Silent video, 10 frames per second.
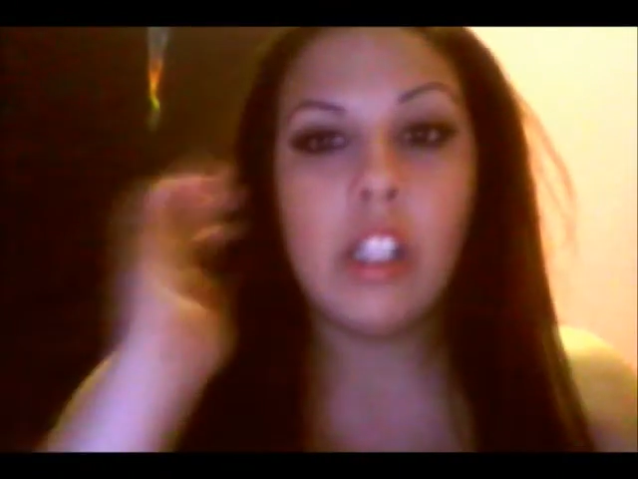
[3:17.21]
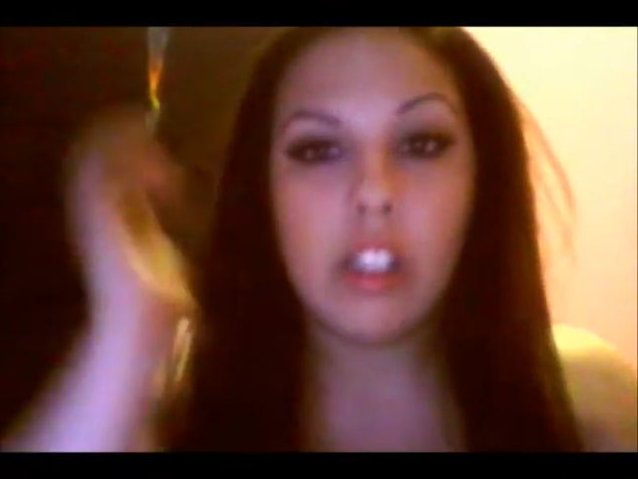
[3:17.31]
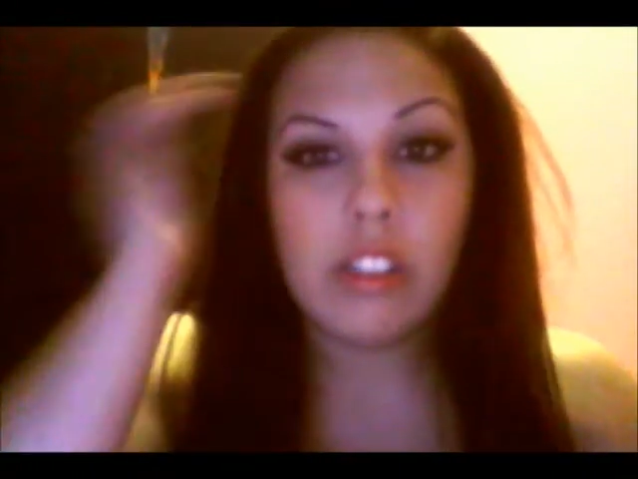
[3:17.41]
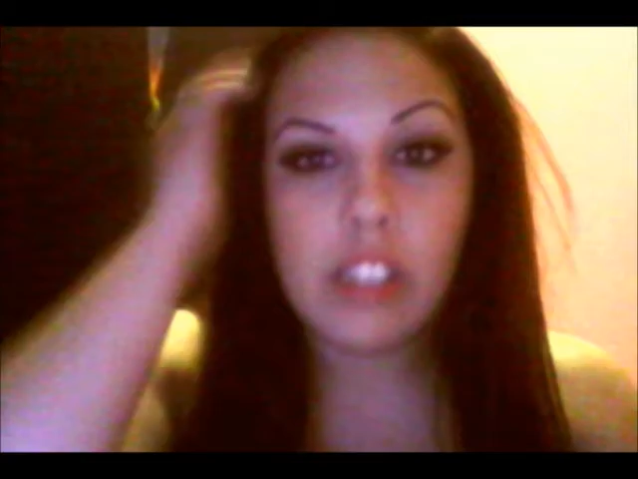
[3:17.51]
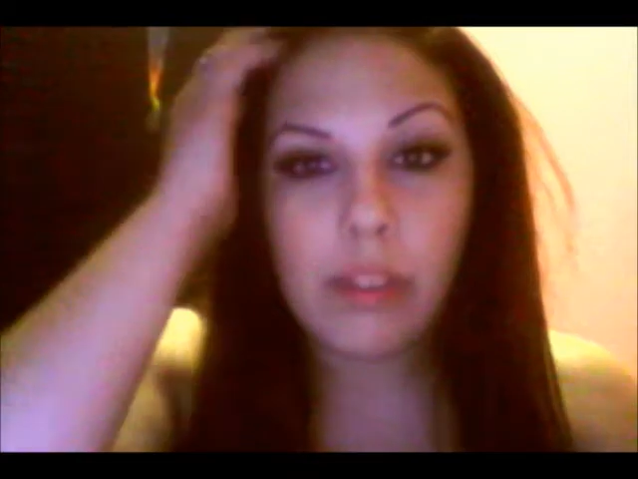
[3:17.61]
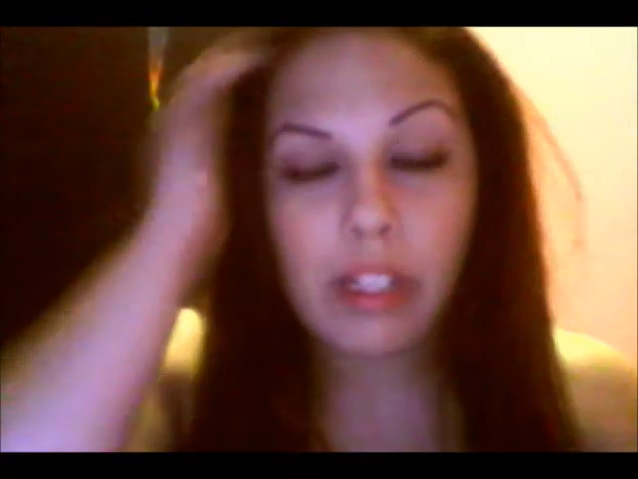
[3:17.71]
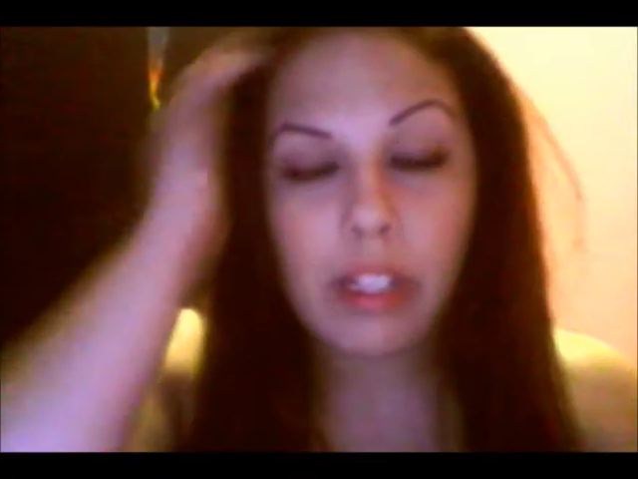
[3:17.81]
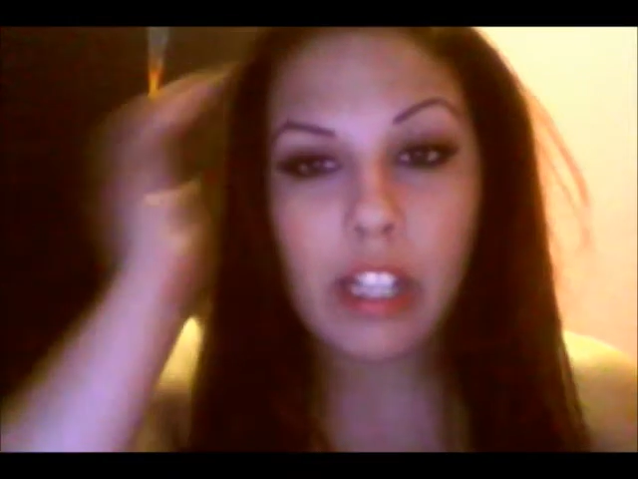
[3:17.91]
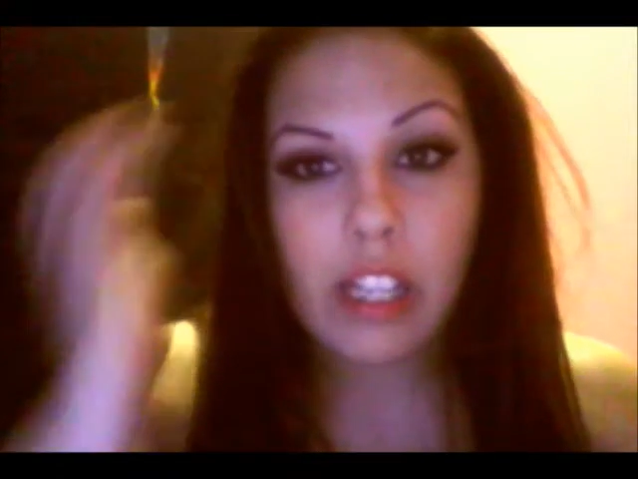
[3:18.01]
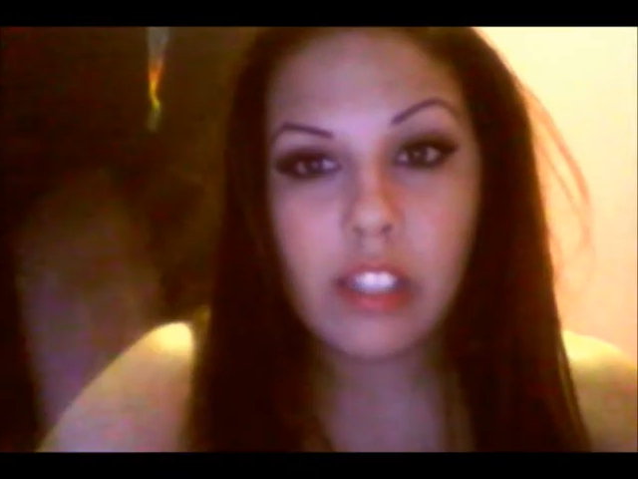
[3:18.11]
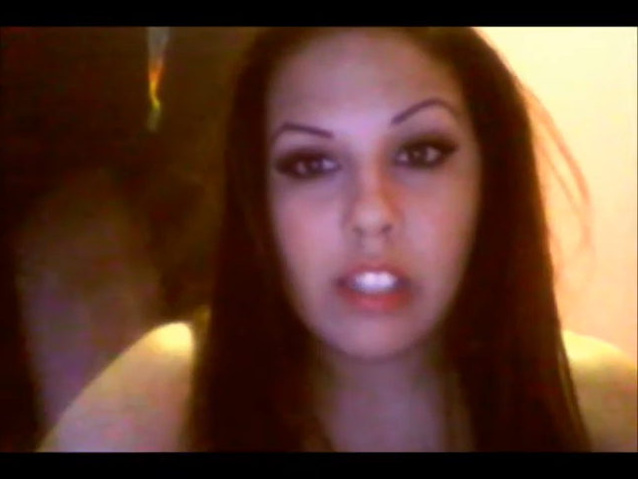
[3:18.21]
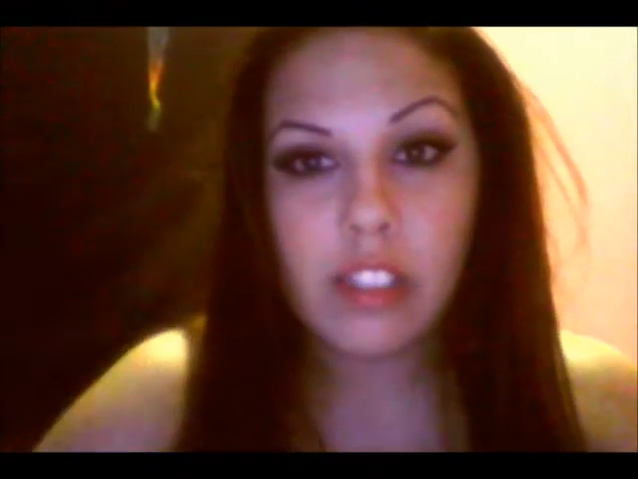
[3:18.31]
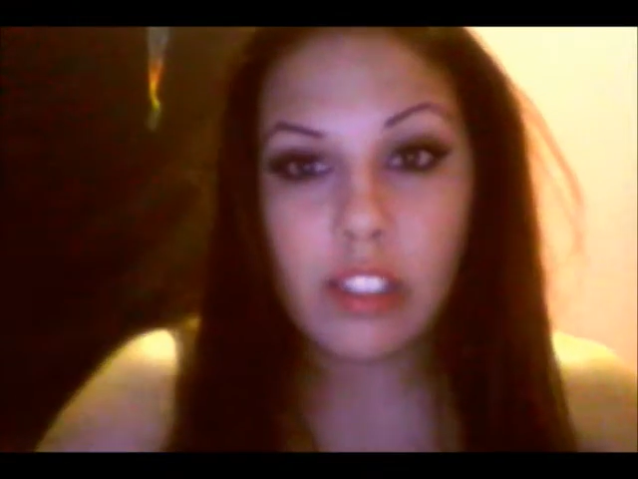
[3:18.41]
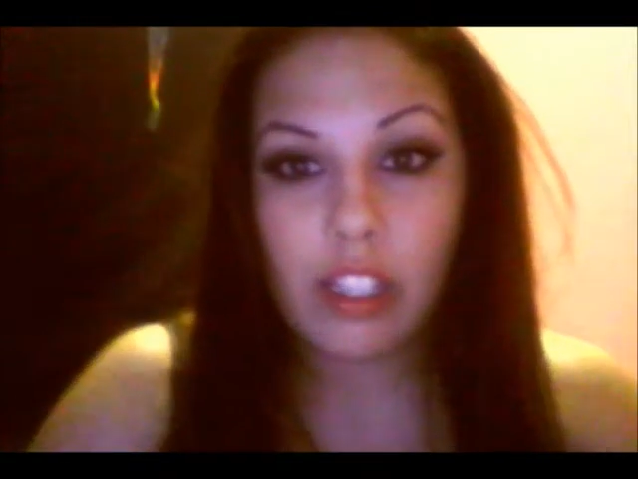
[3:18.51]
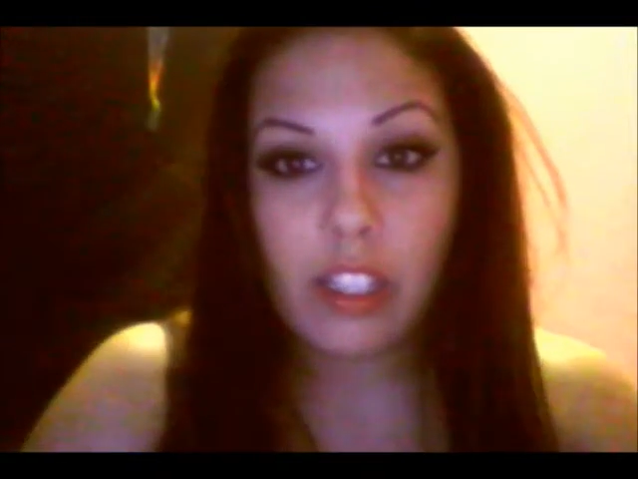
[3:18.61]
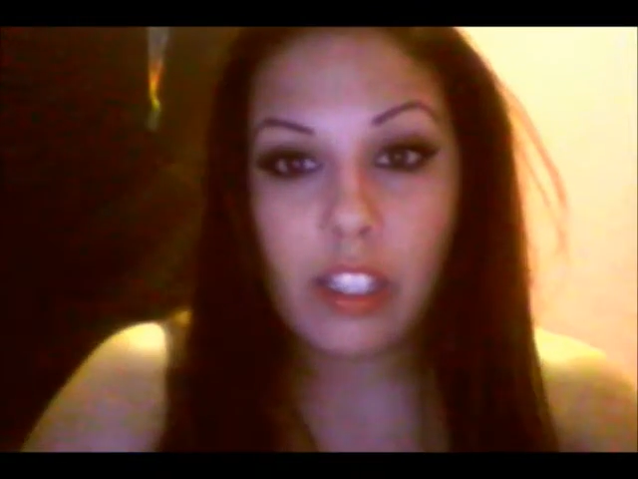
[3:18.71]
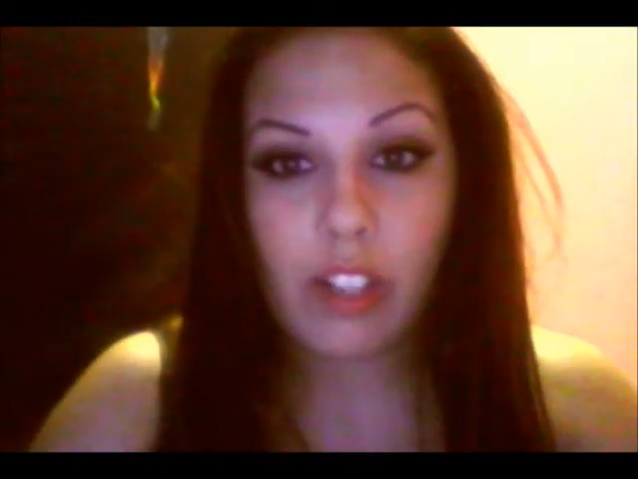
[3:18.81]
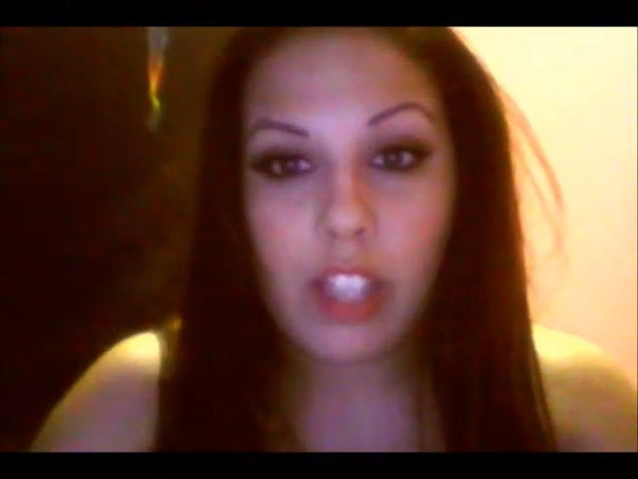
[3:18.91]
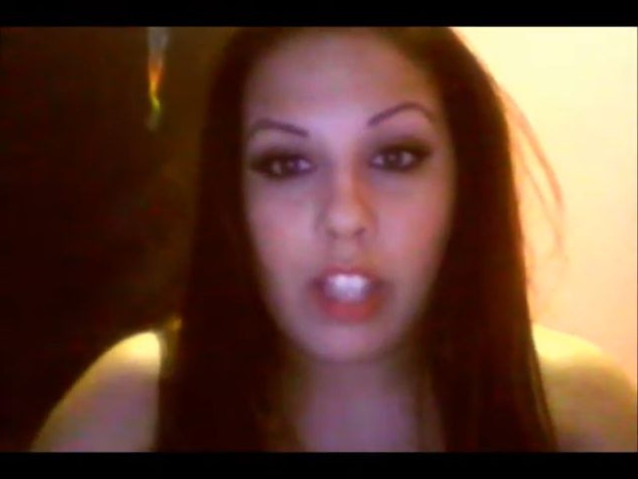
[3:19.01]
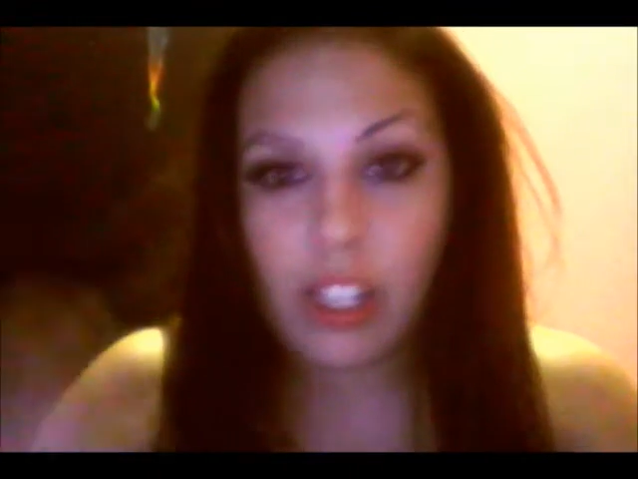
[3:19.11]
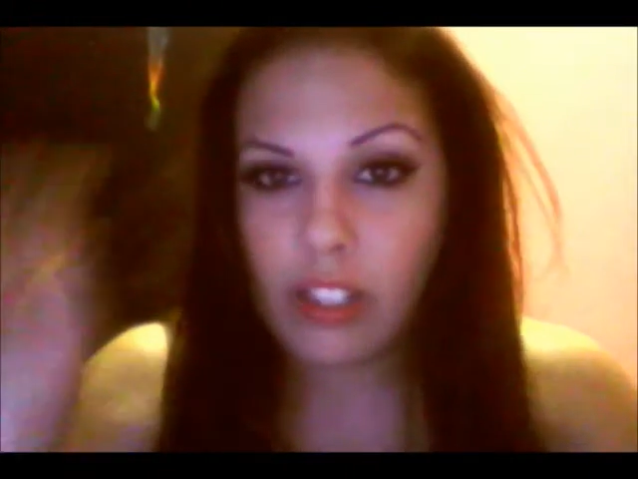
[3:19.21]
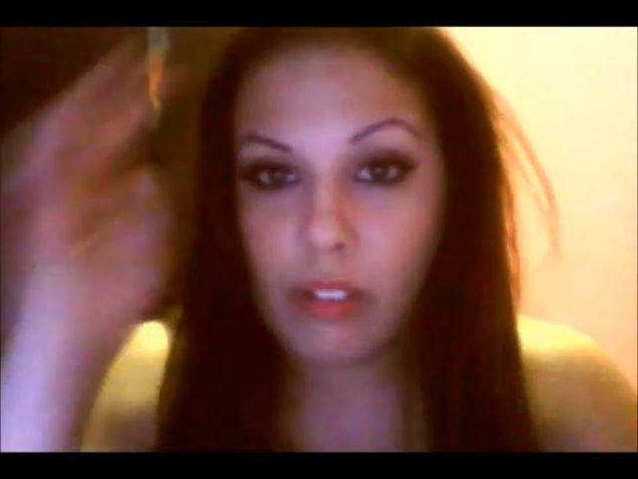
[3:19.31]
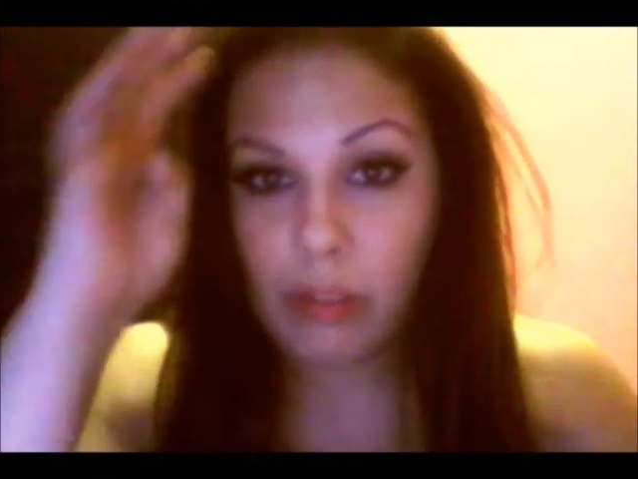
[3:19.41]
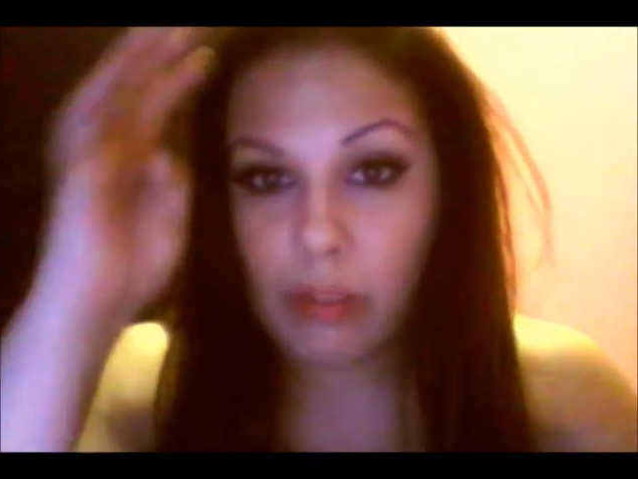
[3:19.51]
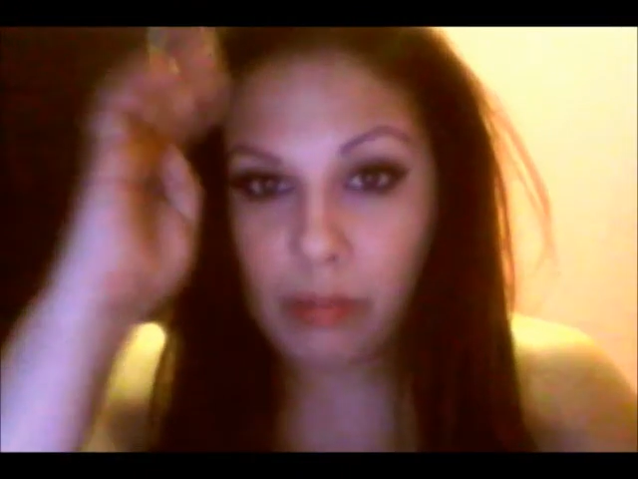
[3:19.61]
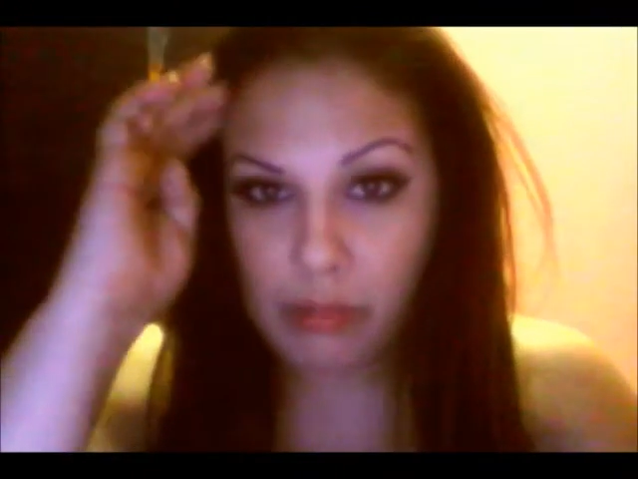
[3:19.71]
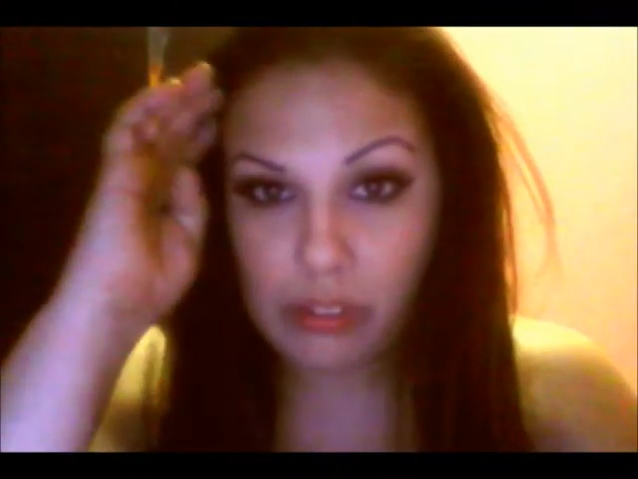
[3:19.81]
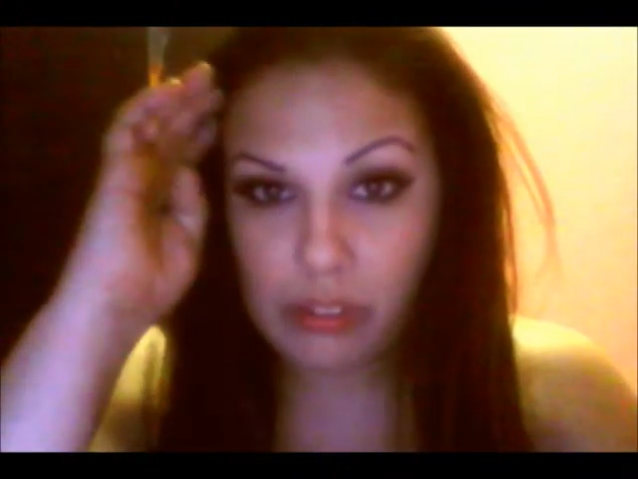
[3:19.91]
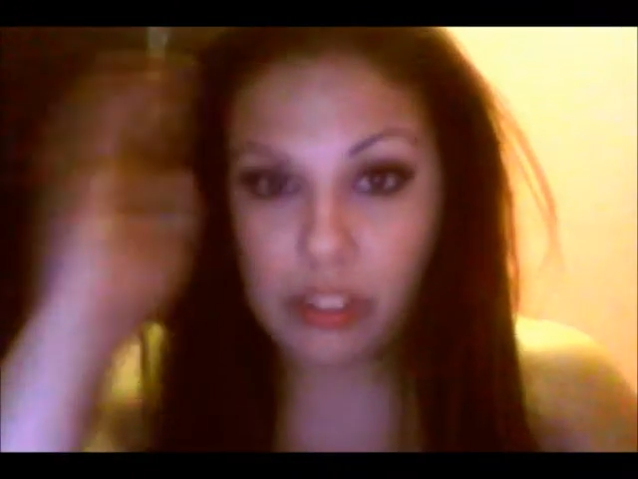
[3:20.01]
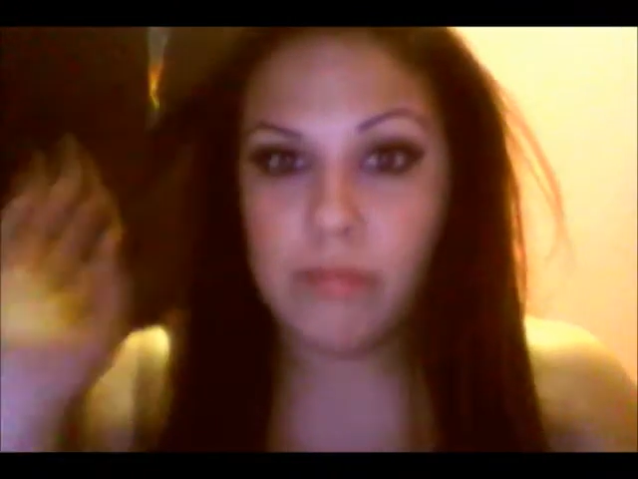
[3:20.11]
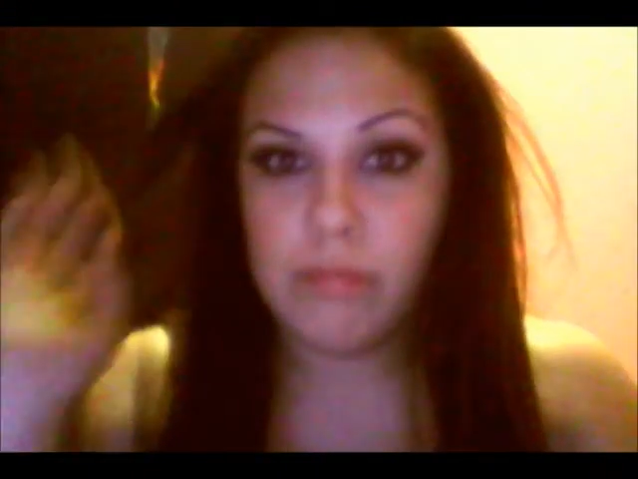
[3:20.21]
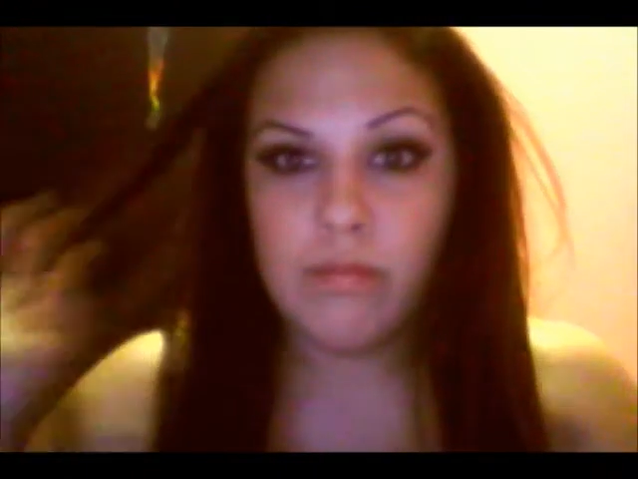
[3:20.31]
I'll see what it is, and then like if I can't do it, I'm going to sleep.